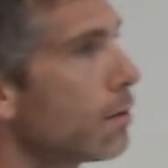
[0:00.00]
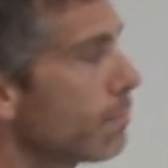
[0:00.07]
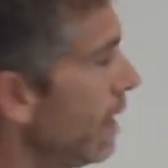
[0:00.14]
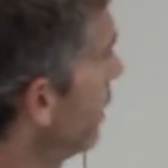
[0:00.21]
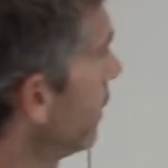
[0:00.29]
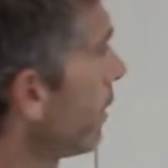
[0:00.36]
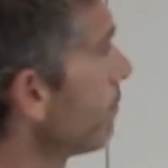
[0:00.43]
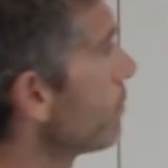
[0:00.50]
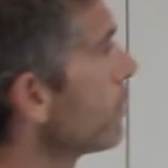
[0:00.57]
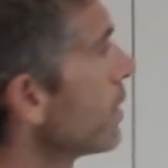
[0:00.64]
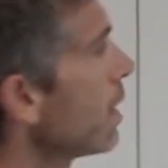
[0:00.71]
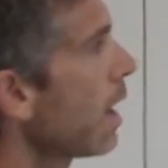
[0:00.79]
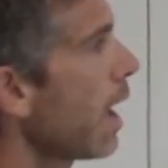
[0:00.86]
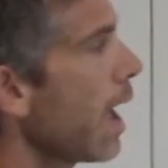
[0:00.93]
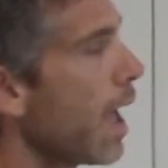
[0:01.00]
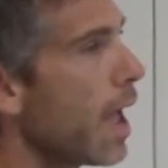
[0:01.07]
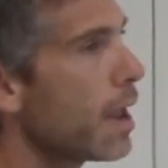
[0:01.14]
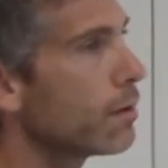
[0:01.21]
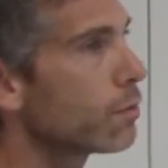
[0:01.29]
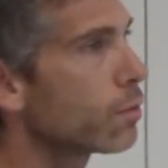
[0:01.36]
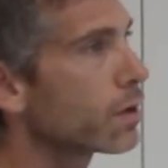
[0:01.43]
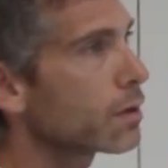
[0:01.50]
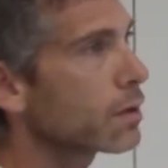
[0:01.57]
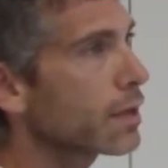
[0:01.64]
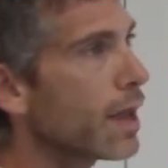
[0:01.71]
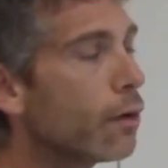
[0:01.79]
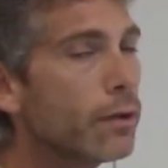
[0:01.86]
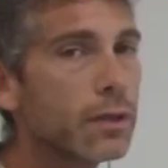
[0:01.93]
Make it. And what
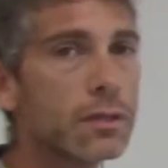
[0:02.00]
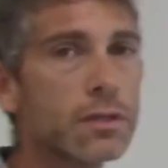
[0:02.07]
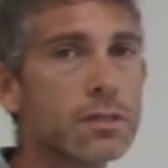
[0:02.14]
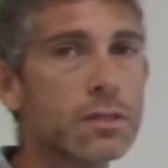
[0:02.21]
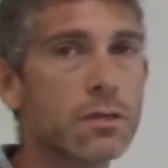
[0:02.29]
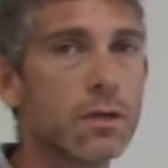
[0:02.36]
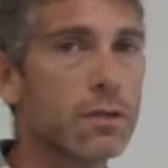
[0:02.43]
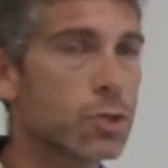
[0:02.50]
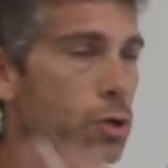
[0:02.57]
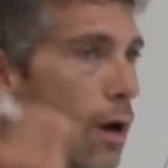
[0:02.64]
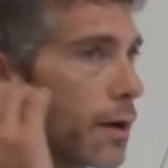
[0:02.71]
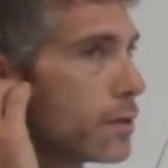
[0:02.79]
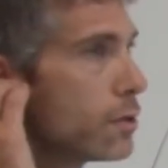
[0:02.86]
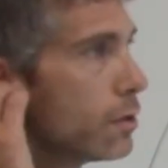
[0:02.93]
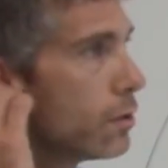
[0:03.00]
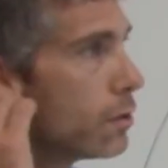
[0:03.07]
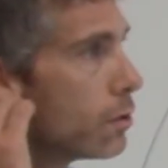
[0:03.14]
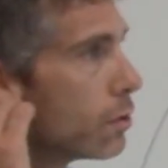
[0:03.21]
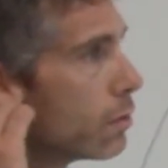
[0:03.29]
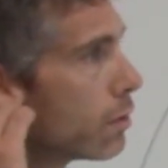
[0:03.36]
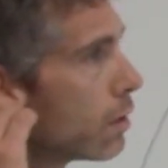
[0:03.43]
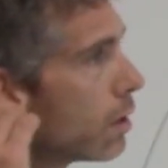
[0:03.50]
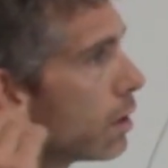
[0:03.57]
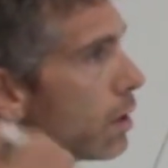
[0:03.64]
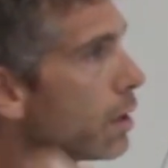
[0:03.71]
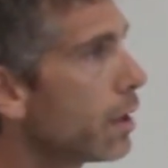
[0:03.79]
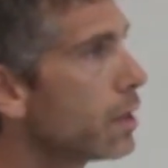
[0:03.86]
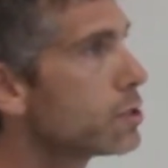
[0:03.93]
calculus is going to try to do
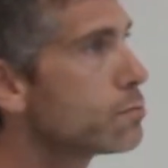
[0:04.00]
is